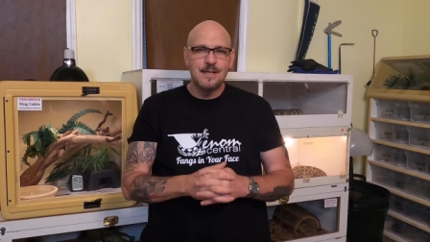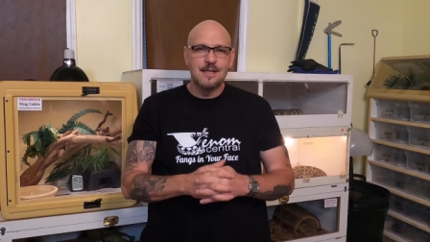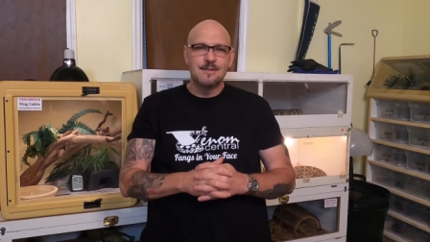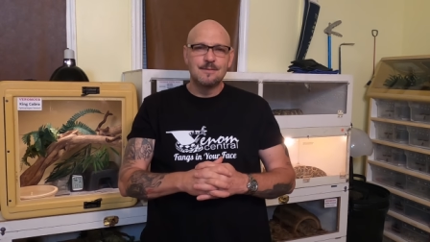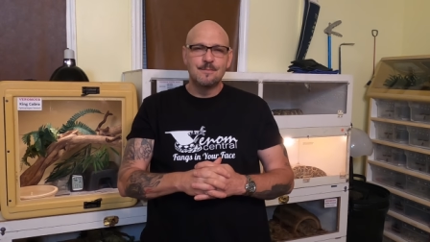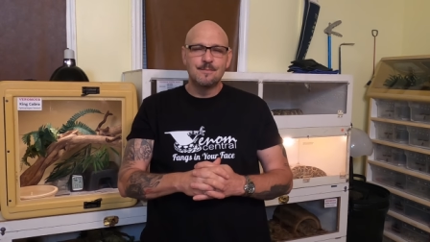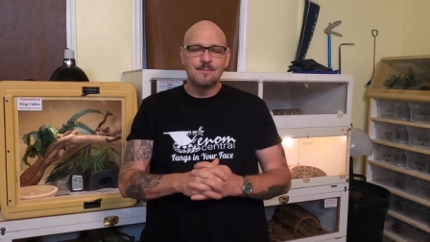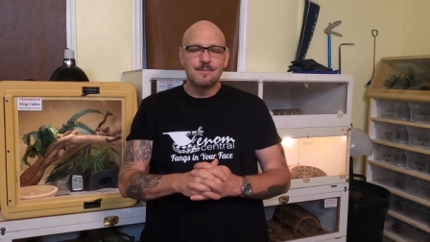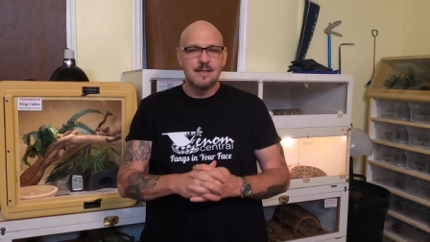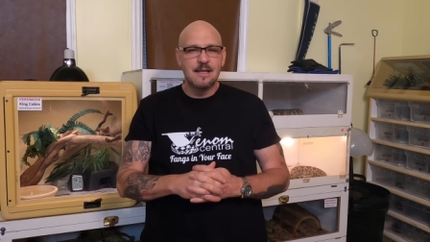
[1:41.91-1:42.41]

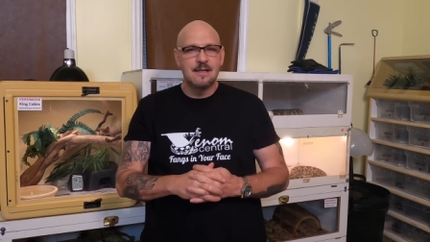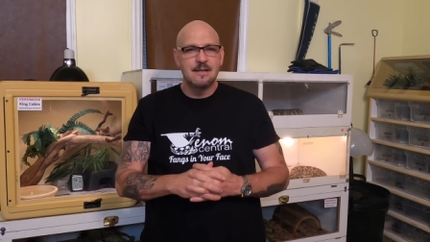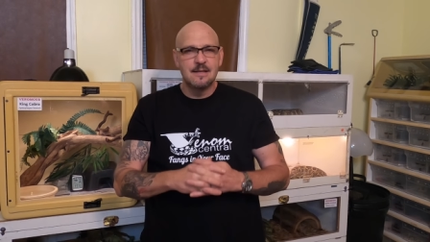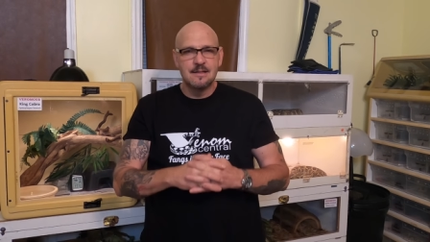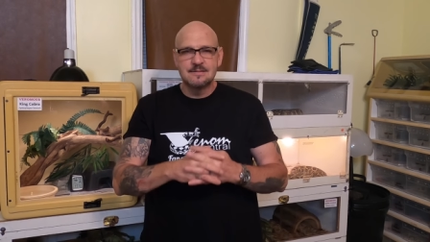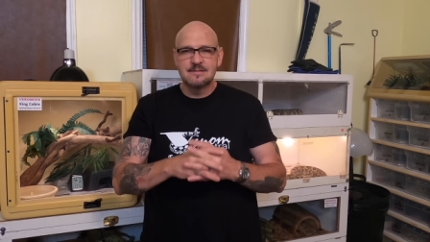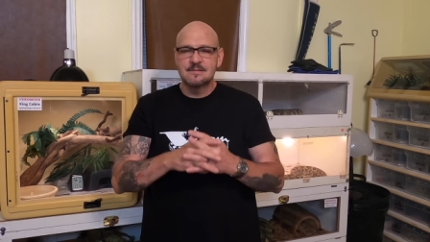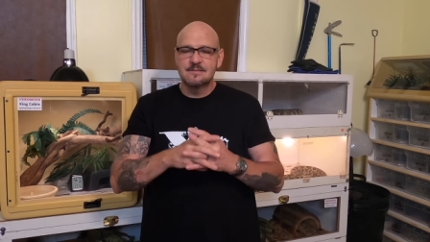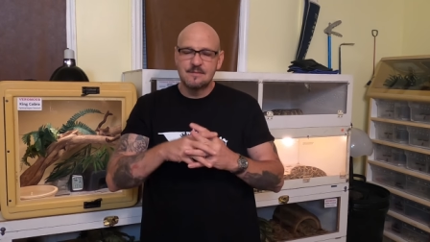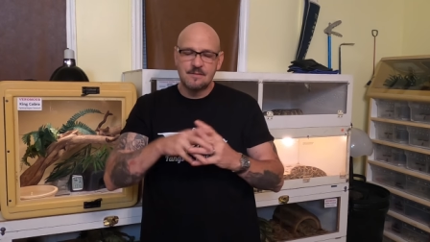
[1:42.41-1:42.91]
and
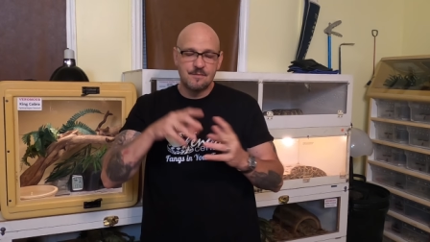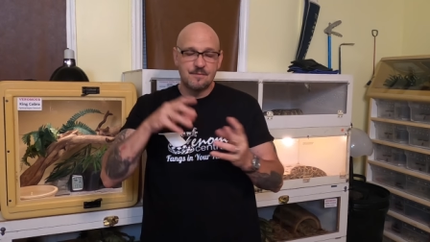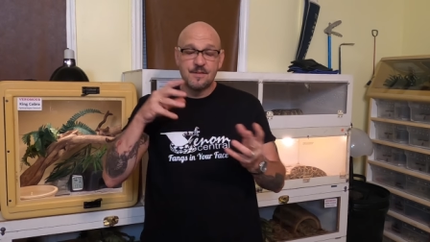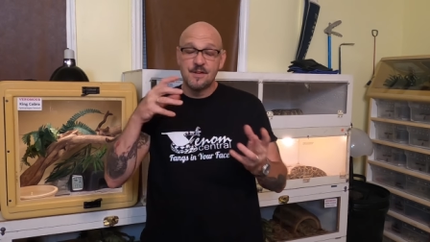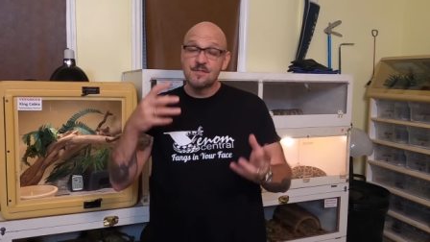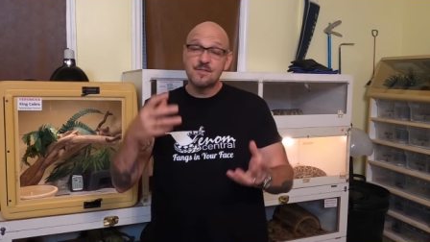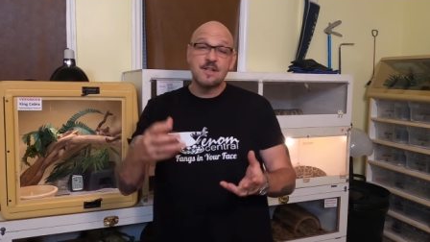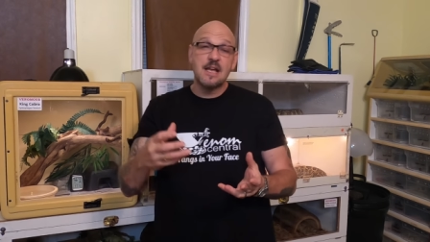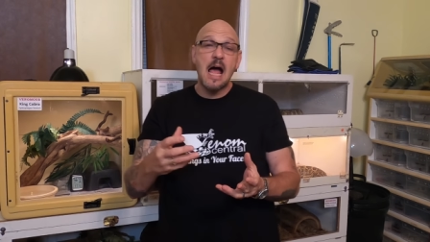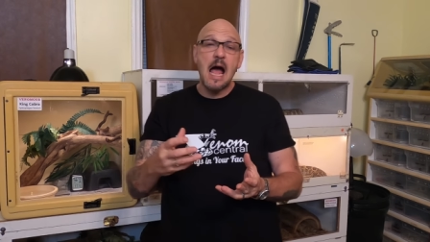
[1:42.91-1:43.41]
and this
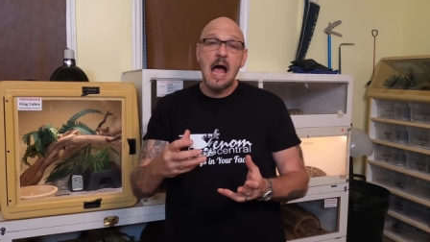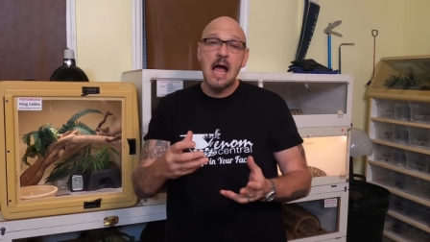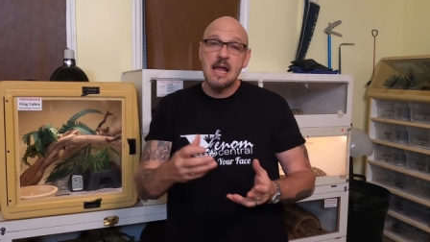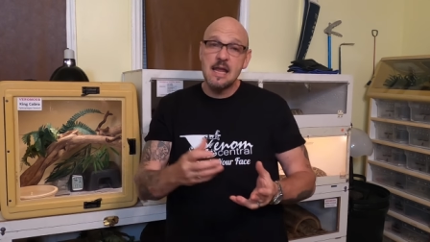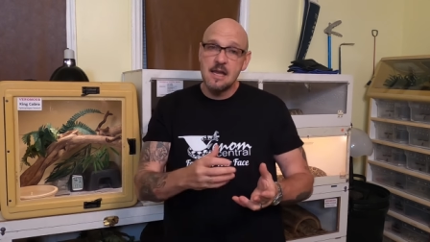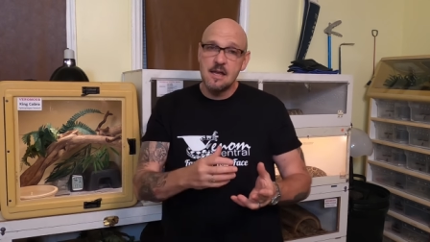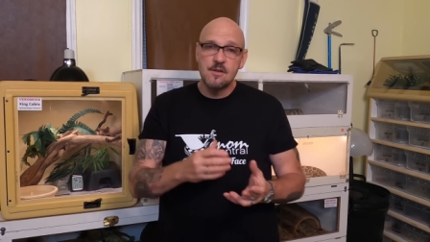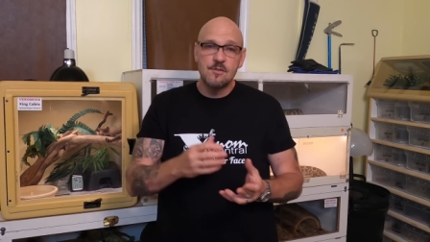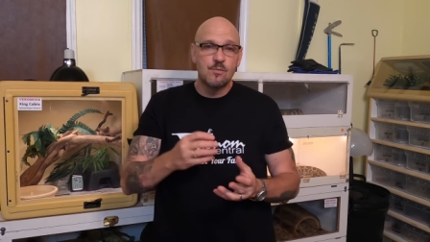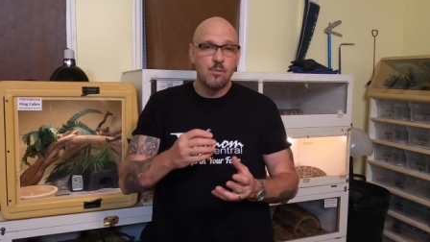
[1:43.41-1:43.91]
this
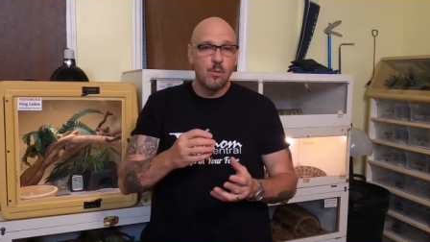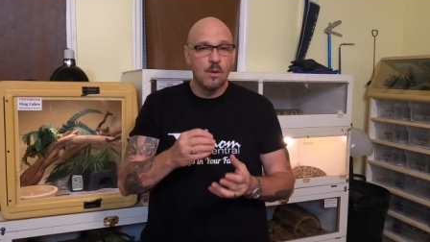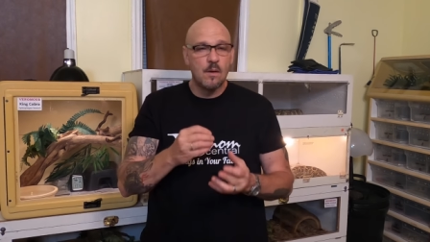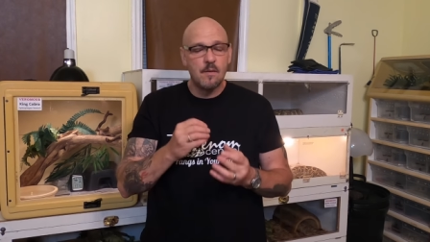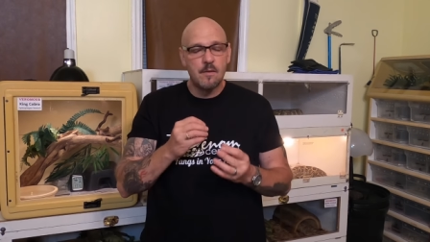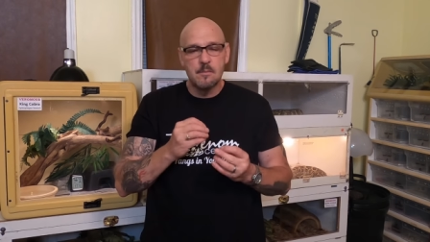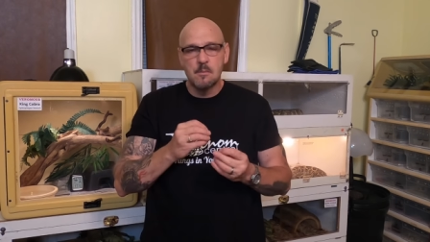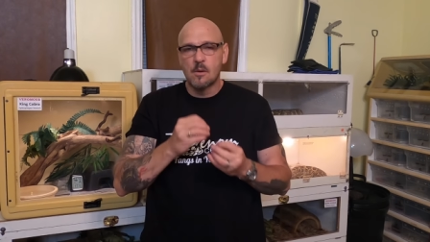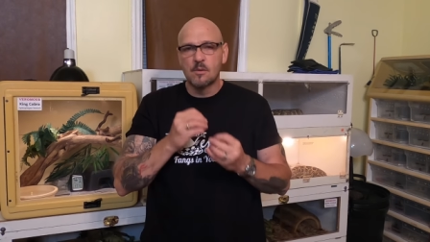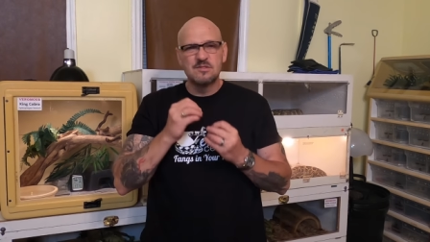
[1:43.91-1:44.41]
guy is
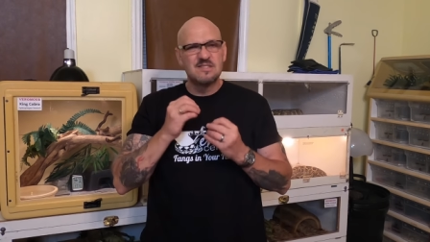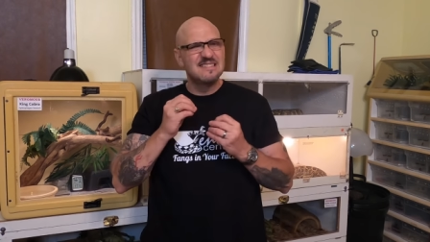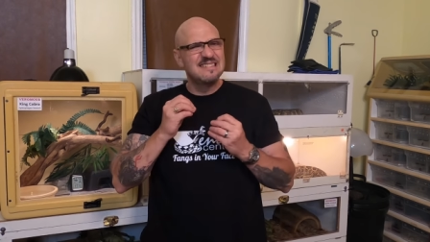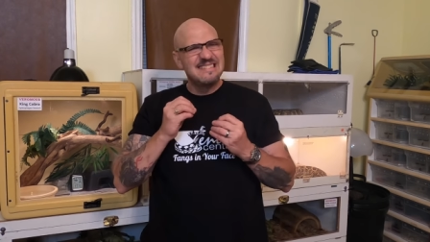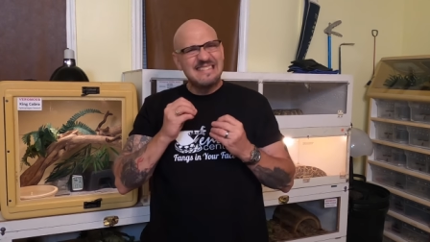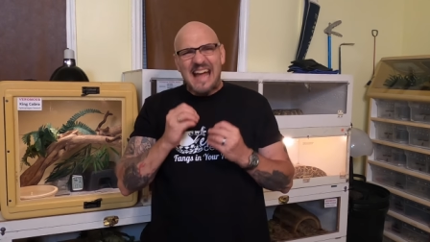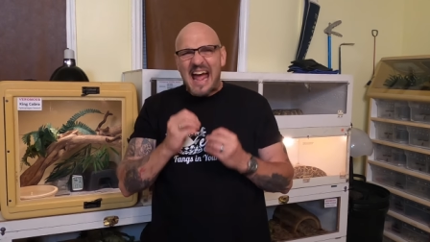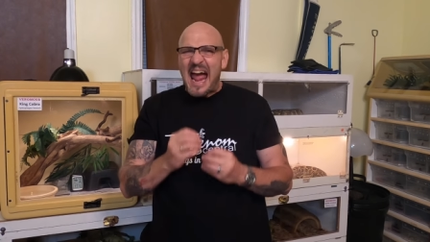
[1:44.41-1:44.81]
one of the most